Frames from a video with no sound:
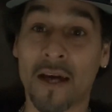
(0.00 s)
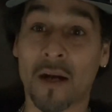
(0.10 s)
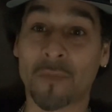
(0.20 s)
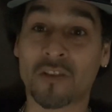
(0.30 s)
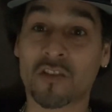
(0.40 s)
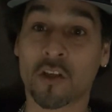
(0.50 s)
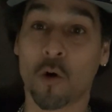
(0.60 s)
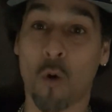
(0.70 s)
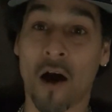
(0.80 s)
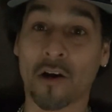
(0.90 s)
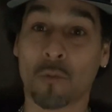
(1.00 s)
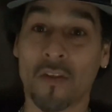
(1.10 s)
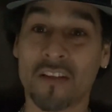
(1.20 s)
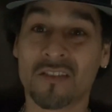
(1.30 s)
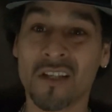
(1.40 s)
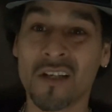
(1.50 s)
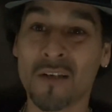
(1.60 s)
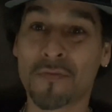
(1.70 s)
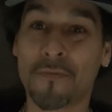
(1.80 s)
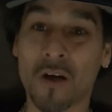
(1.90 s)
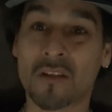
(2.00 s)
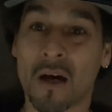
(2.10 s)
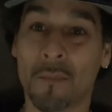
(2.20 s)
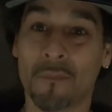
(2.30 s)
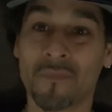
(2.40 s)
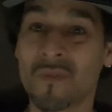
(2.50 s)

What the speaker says: man, up in Stillwater, in one of these fucked up,